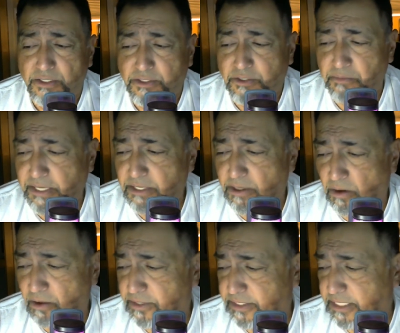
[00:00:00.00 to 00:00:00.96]
meet
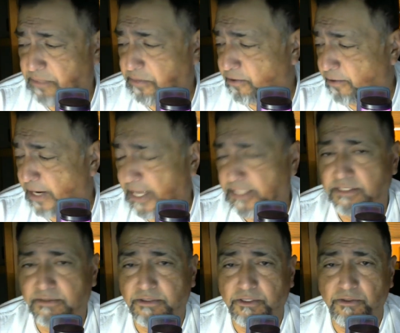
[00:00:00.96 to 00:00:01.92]
all the
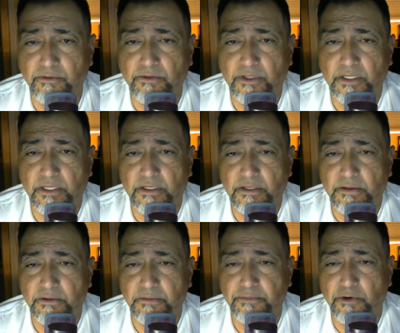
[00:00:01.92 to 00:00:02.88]
Democrats
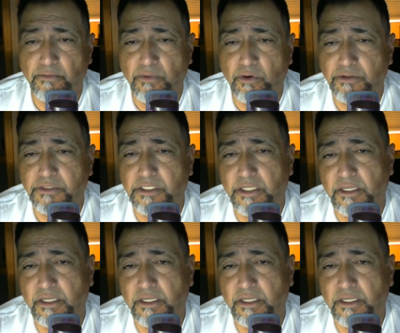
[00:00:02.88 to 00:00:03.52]
to promote,